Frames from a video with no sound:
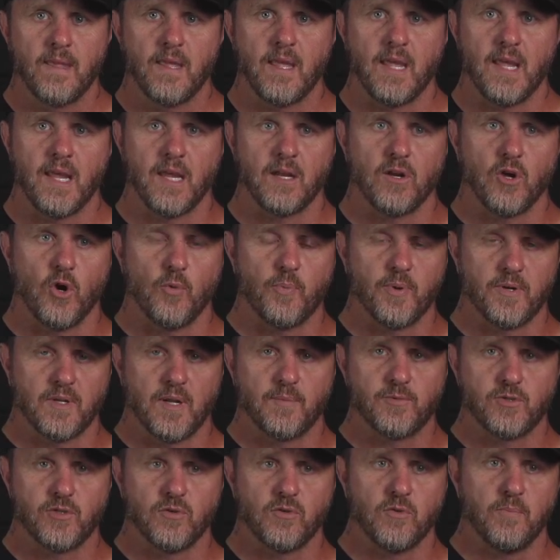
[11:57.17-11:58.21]
and open it
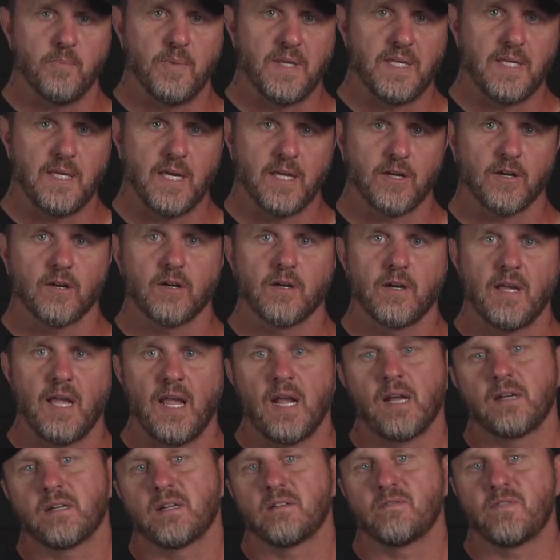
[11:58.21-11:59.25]
up to beginner
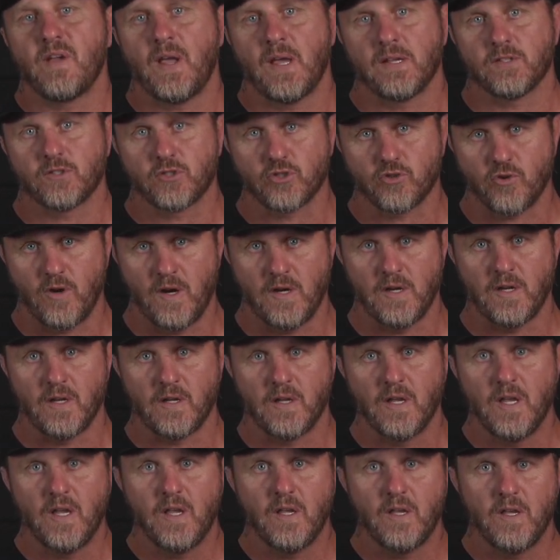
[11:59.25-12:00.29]
and advanced training
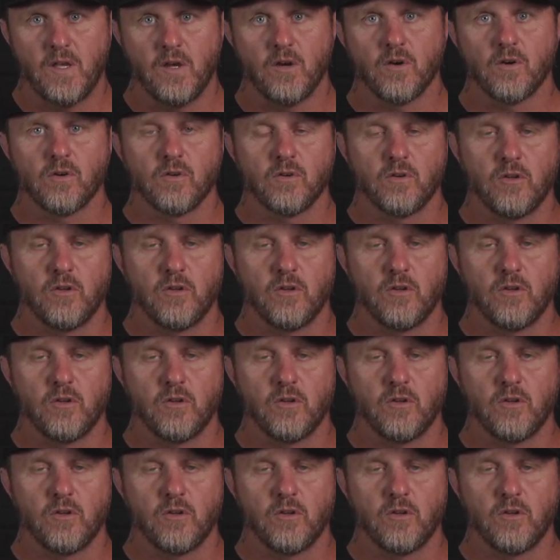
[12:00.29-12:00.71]
here